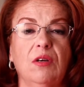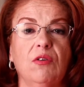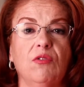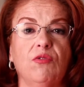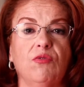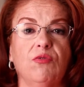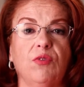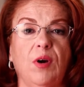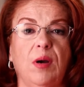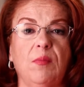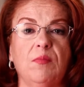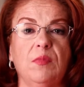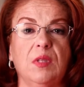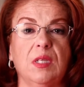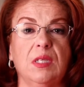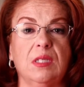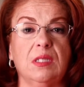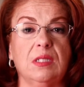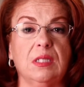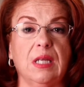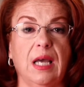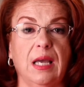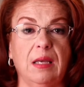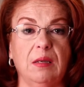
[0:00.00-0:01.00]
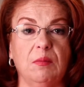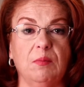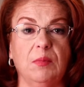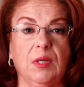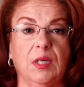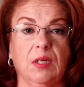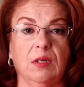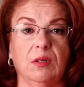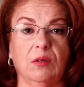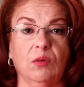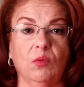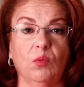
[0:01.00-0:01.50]
from this
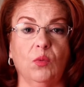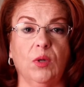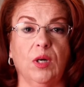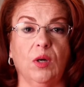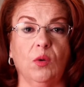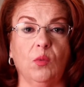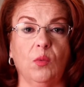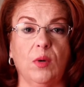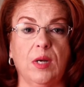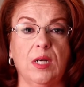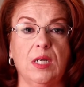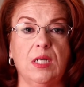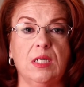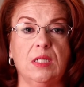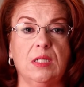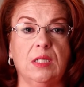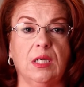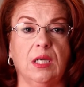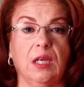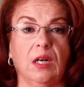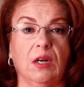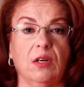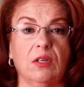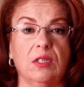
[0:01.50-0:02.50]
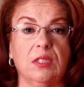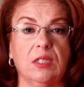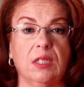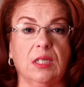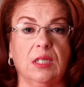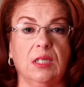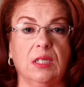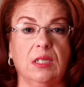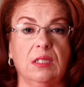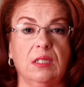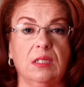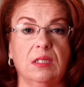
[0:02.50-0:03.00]
nightmare we are witnessing in our
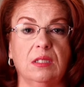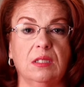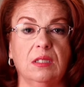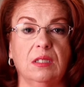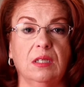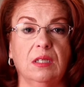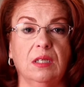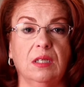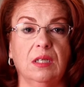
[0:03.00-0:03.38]
cities